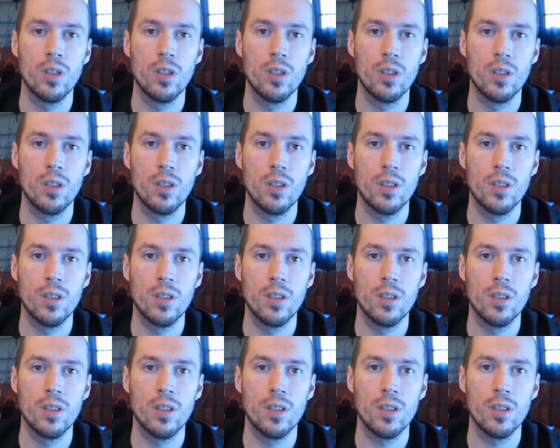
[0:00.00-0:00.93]

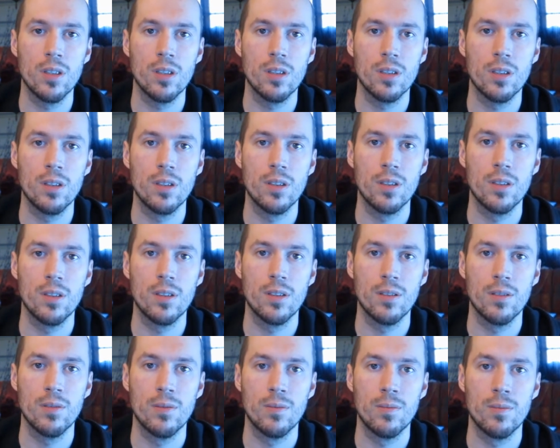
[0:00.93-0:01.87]

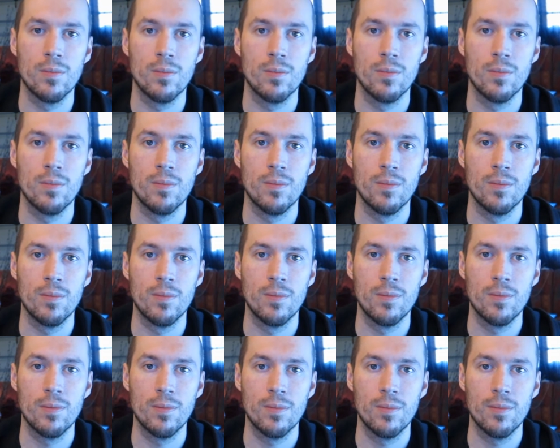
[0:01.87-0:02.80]

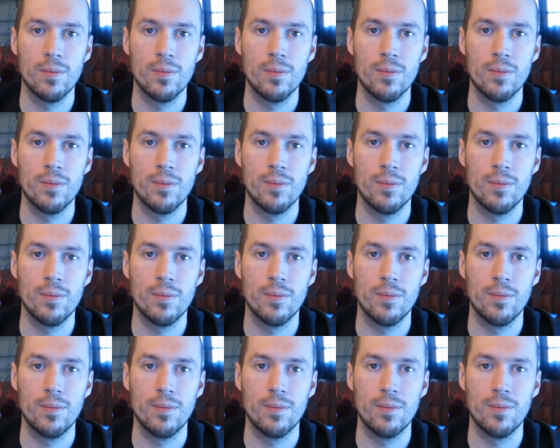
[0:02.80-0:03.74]

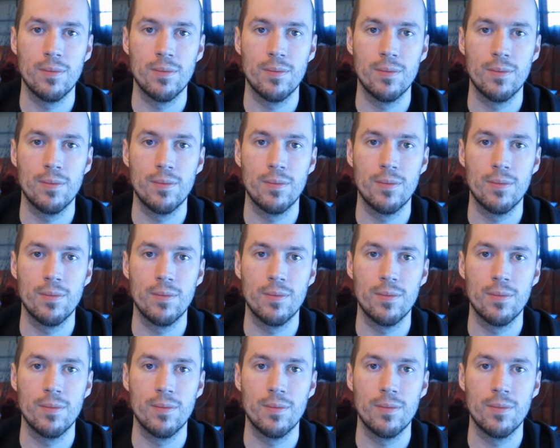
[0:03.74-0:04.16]
[no speech]